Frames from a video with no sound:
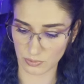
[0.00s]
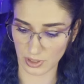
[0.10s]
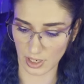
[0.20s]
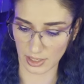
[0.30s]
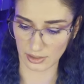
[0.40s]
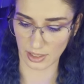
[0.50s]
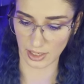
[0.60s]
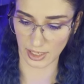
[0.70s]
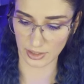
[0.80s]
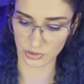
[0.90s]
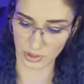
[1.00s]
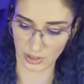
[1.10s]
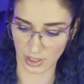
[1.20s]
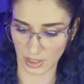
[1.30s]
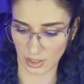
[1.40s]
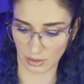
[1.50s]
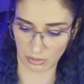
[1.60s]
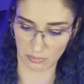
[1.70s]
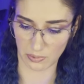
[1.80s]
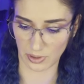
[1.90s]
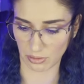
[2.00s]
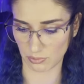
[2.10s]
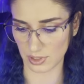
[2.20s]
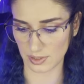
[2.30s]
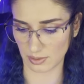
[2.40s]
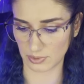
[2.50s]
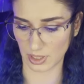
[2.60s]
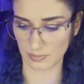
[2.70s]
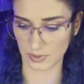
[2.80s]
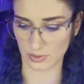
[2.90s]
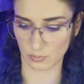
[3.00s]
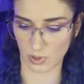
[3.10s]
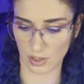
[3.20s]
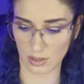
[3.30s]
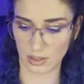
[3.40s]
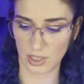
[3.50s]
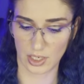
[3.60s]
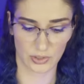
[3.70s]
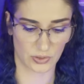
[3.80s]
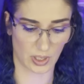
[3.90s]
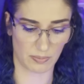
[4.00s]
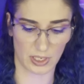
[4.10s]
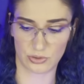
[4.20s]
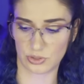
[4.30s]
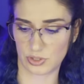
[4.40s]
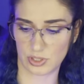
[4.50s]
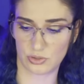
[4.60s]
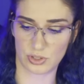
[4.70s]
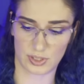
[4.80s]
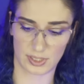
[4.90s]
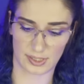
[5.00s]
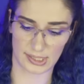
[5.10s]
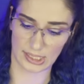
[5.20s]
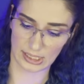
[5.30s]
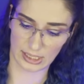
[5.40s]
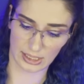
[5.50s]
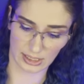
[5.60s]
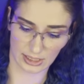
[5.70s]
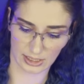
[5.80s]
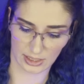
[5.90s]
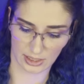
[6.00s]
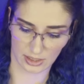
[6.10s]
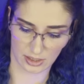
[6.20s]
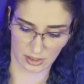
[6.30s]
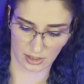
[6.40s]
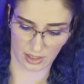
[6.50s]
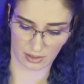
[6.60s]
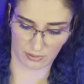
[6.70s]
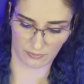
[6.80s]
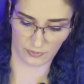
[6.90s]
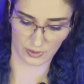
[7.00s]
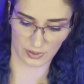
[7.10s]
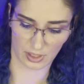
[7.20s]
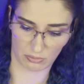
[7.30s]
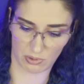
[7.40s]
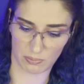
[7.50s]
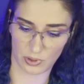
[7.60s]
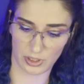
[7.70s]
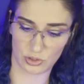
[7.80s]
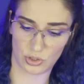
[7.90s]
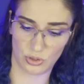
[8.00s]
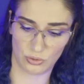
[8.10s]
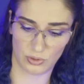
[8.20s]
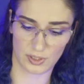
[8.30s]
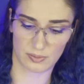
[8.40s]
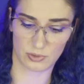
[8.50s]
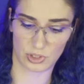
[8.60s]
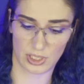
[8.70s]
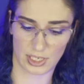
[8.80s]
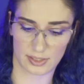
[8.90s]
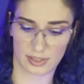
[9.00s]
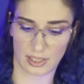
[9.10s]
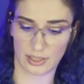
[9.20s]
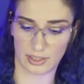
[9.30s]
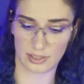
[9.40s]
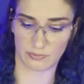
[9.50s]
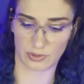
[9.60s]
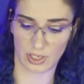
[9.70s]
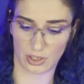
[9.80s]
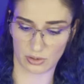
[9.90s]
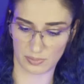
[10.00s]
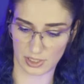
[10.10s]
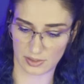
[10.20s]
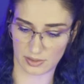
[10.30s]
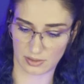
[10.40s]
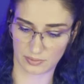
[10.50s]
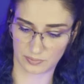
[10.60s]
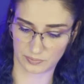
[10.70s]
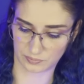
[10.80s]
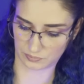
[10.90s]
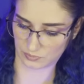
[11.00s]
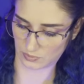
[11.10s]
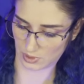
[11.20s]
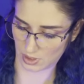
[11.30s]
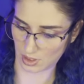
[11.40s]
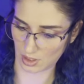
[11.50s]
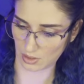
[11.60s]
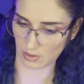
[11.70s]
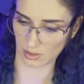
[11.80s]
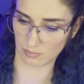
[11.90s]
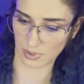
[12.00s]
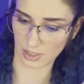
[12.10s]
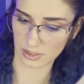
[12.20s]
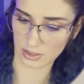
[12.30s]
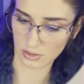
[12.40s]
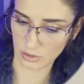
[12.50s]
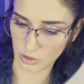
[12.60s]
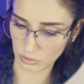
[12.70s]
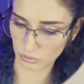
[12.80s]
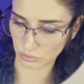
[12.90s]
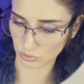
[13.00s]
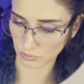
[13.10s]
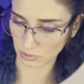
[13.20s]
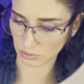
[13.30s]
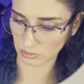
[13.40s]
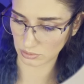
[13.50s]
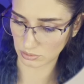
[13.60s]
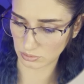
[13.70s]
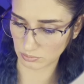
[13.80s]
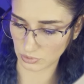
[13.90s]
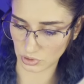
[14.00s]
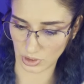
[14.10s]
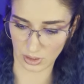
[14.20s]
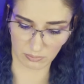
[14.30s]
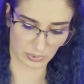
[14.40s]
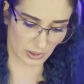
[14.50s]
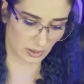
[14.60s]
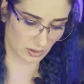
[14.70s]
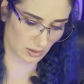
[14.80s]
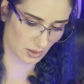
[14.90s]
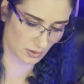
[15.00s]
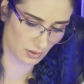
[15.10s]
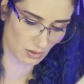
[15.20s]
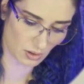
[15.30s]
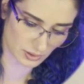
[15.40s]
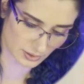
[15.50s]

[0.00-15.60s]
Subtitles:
where I actually line at 3.3 sometimes as well. So I'd be interested just to see how it feels at 3.2. This machine has slightly different increments than my usual machine, but they're all